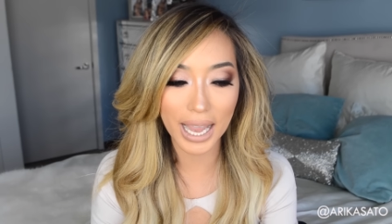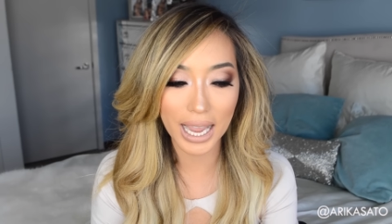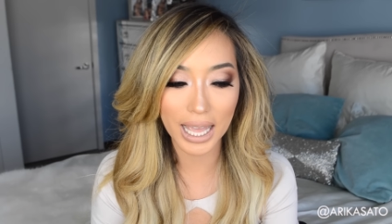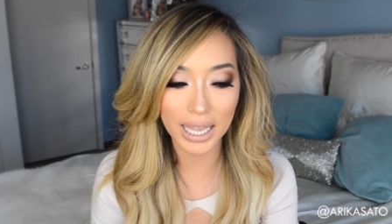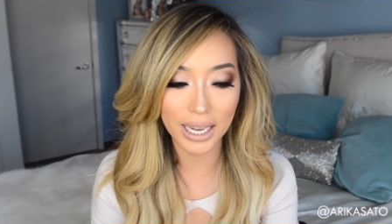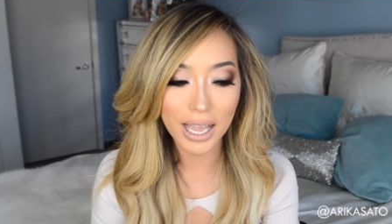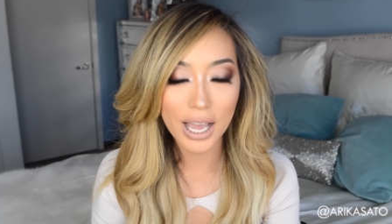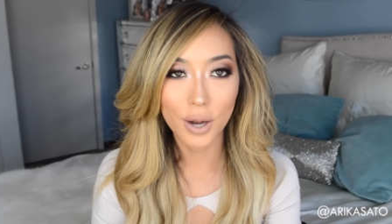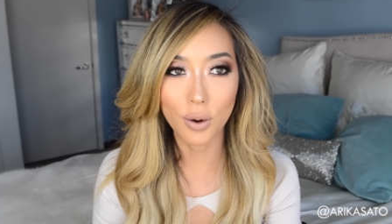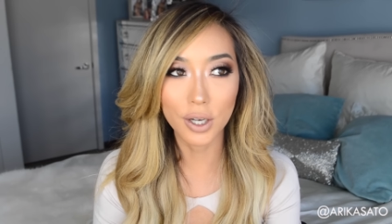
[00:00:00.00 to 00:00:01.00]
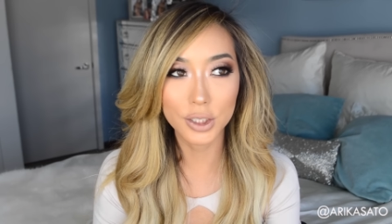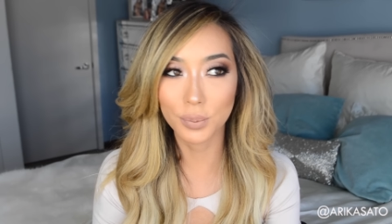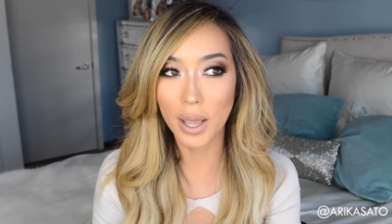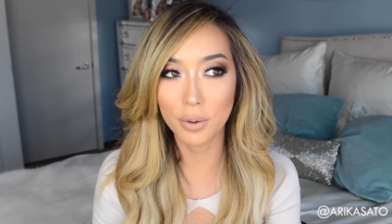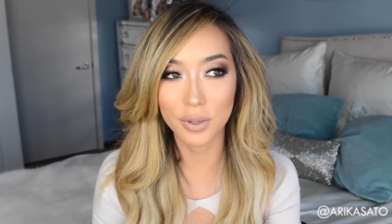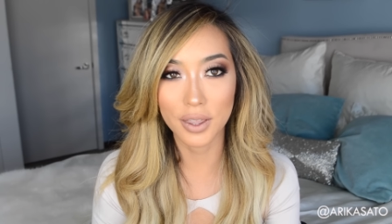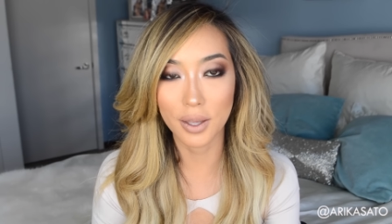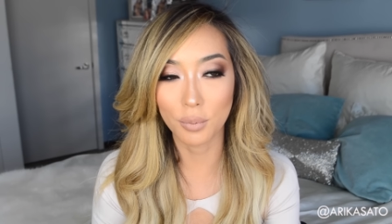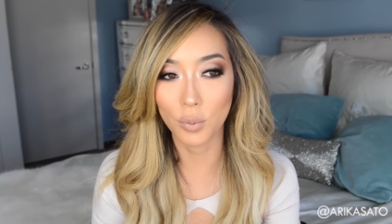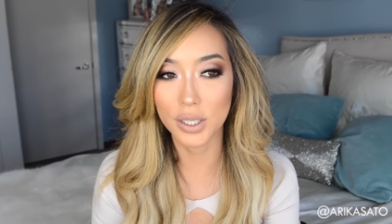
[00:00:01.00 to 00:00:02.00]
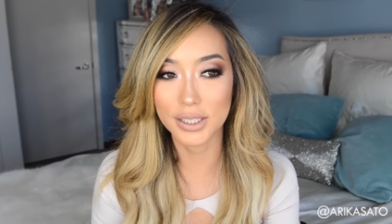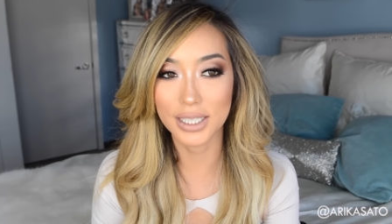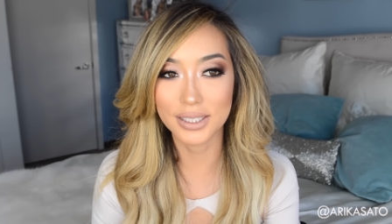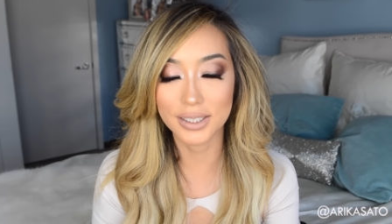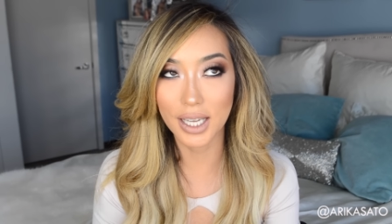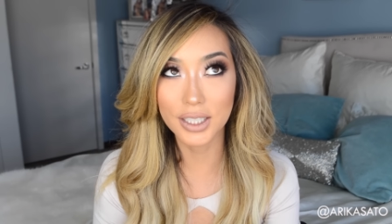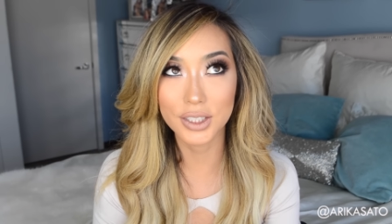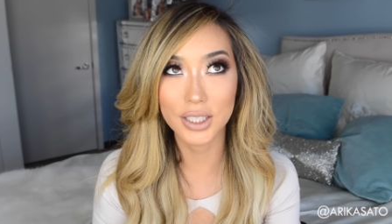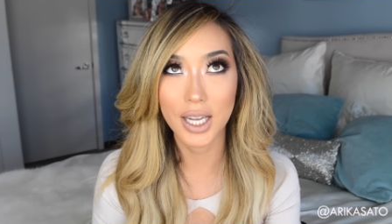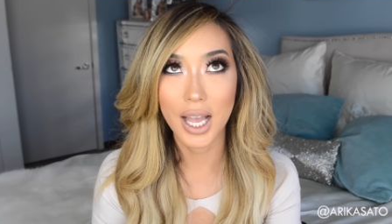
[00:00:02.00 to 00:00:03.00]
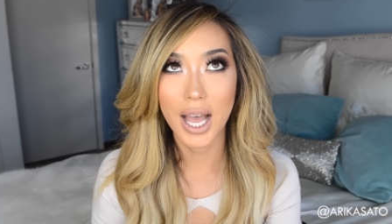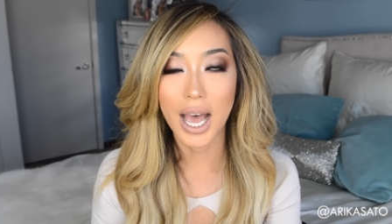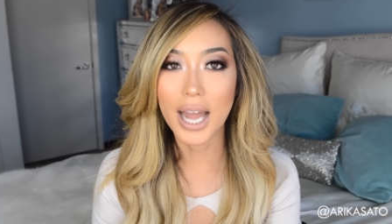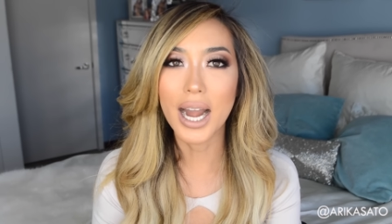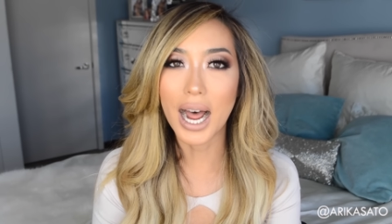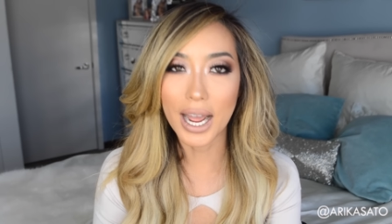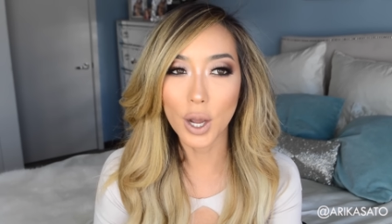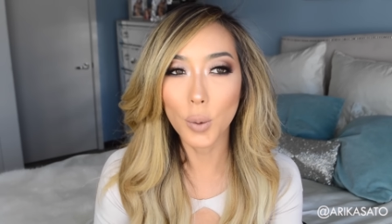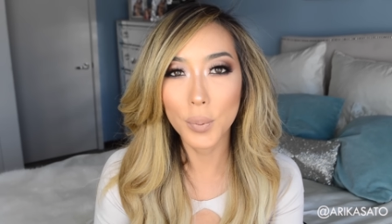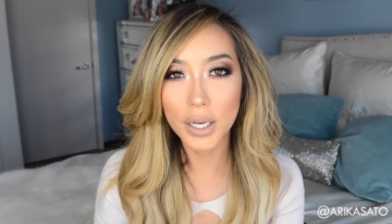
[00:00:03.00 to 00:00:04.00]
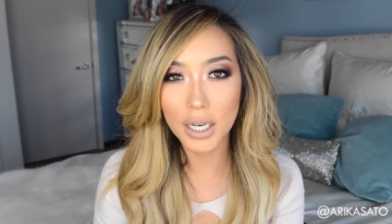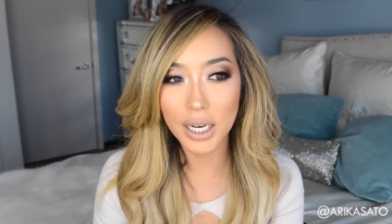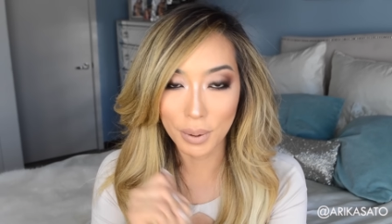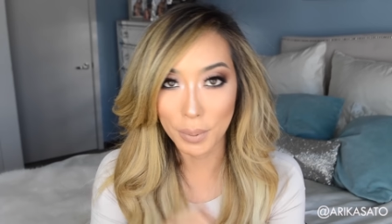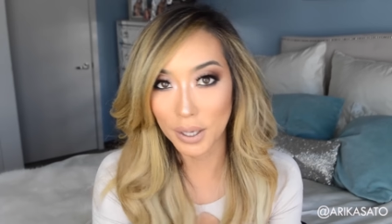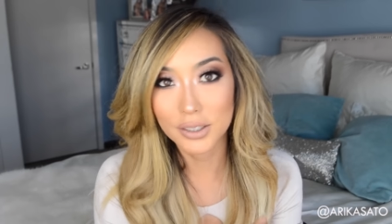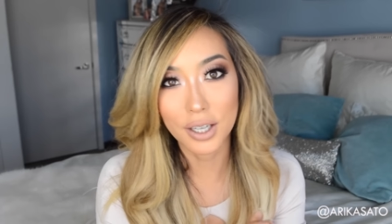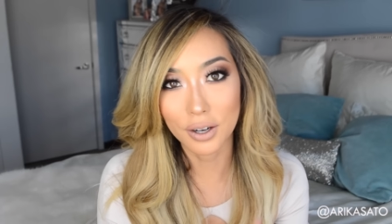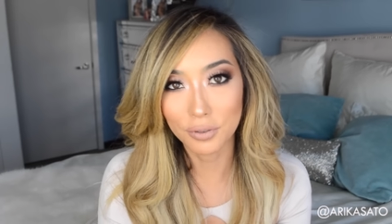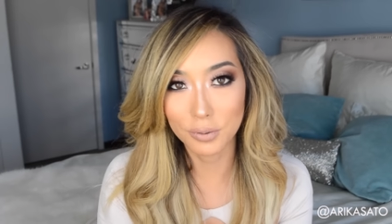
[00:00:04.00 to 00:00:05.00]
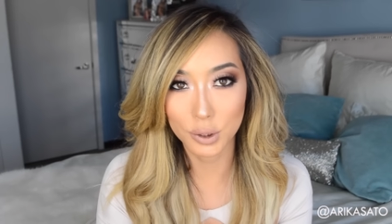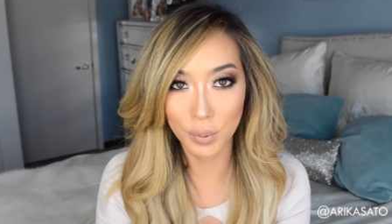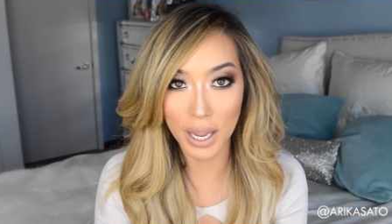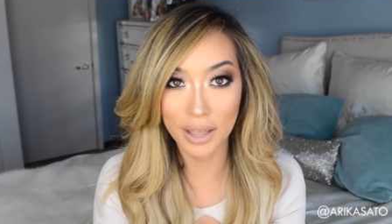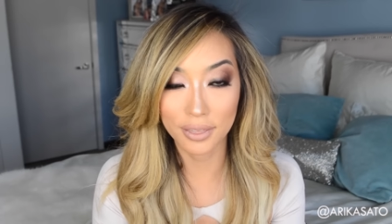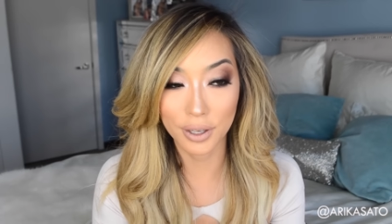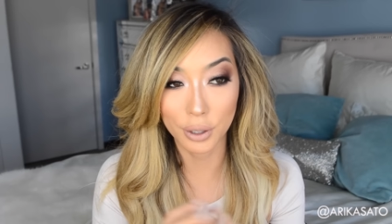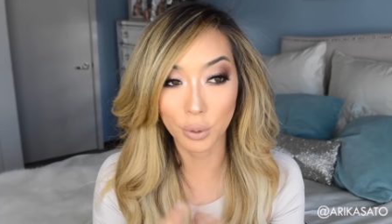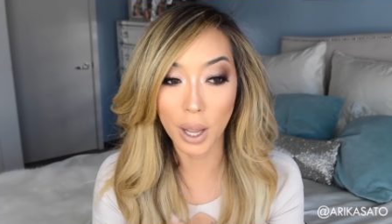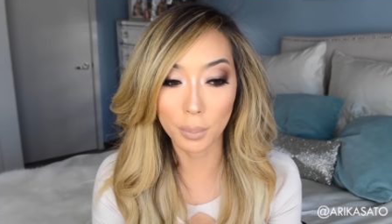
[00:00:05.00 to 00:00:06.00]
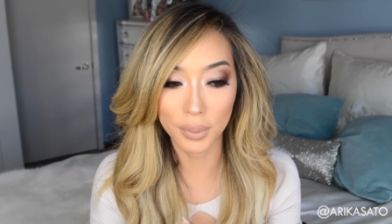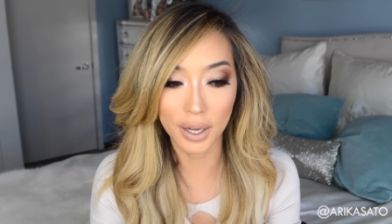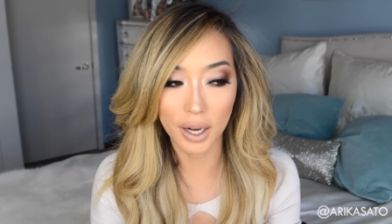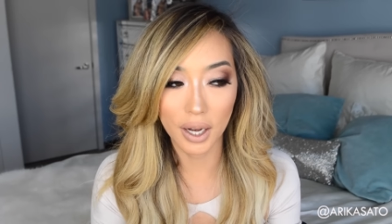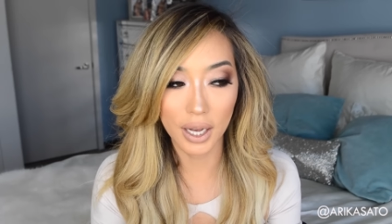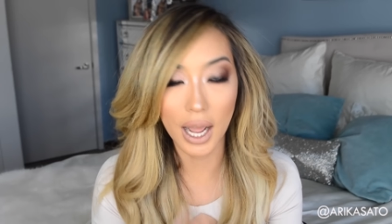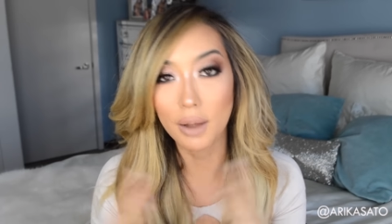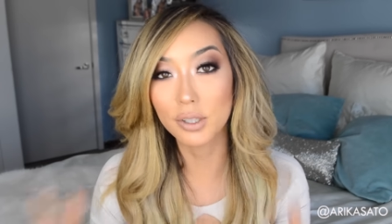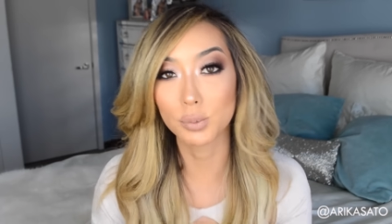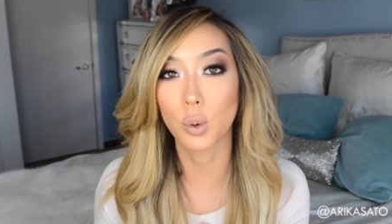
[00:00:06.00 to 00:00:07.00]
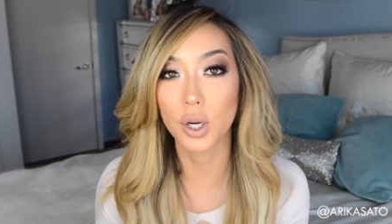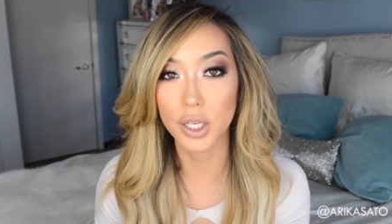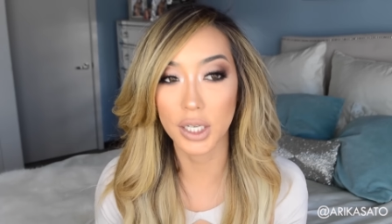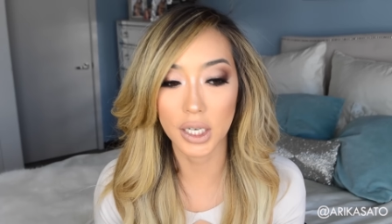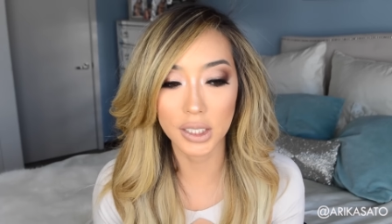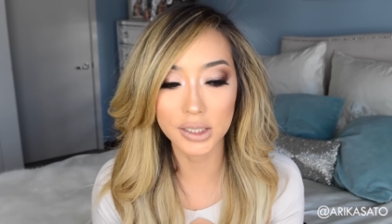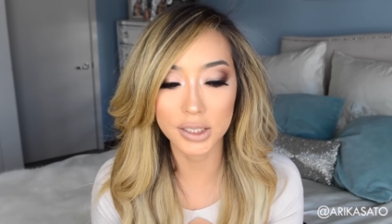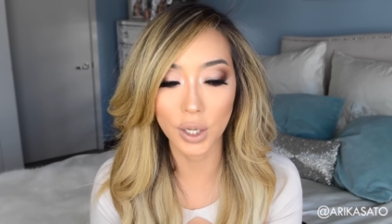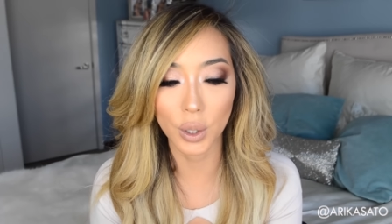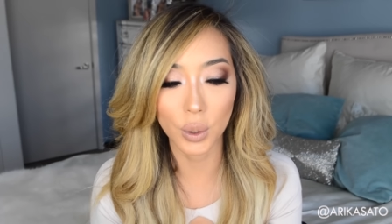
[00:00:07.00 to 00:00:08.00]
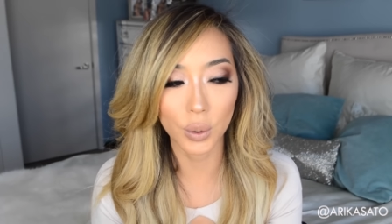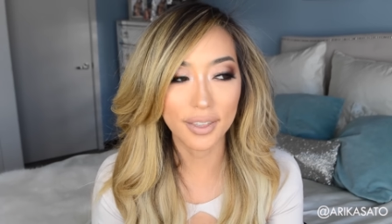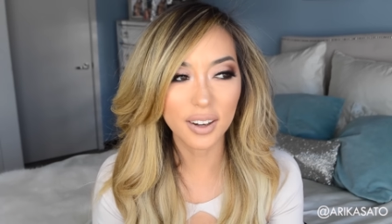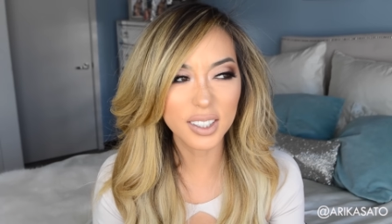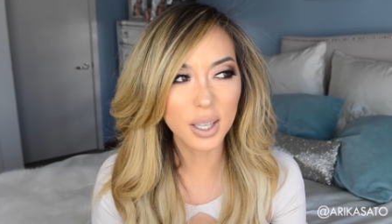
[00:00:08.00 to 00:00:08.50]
and going to Japan with him was such an eye opener. My parents are from Japan, they grew up there, and I was born here, so there is